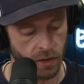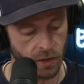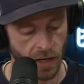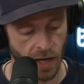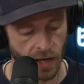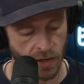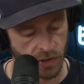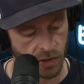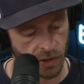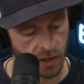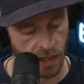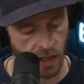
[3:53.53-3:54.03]
You
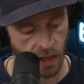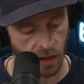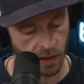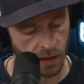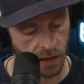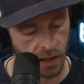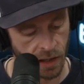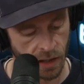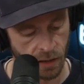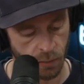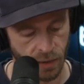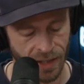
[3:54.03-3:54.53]
guys are
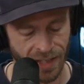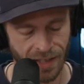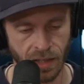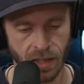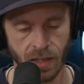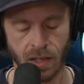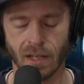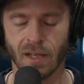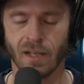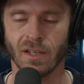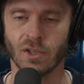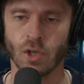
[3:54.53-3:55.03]
killing it.
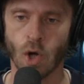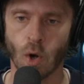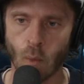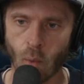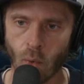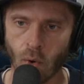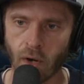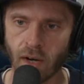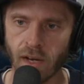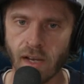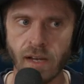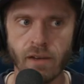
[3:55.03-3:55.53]

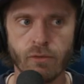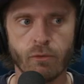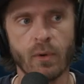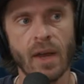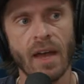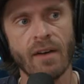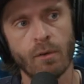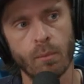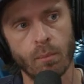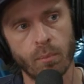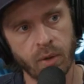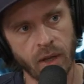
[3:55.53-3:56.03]
Don't worry if
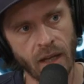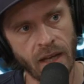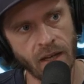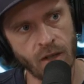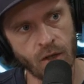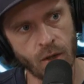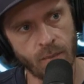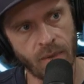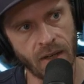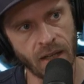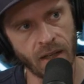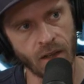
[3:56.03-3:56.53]
we haven't
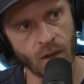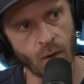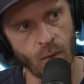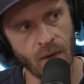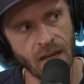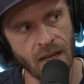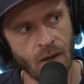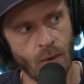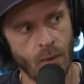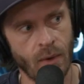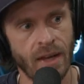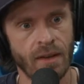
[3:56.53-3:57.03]
played your pick of the
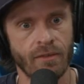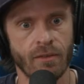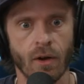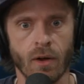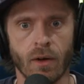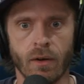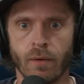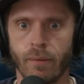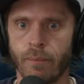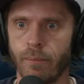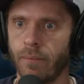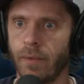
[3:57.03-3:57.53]
week. We get
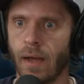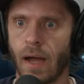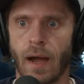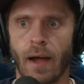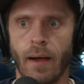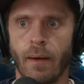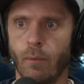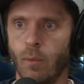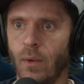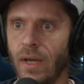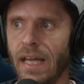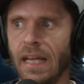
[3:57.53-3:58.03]

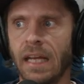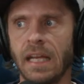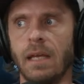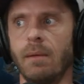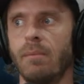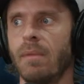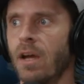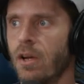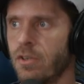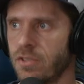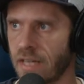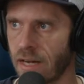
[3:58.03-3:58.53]

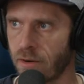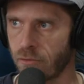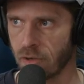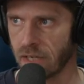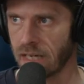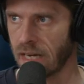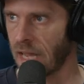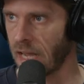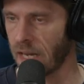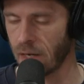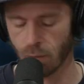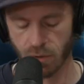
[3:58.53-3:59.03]
emails
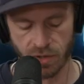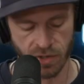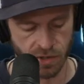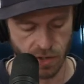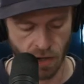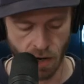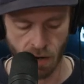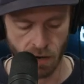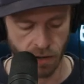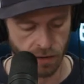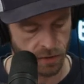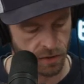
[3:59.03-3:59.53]
every day with
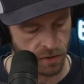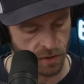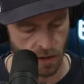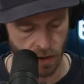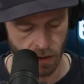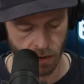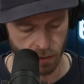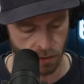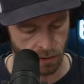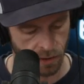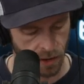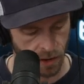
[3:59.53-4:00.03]
songs.
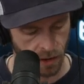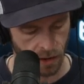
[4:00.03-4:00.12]
So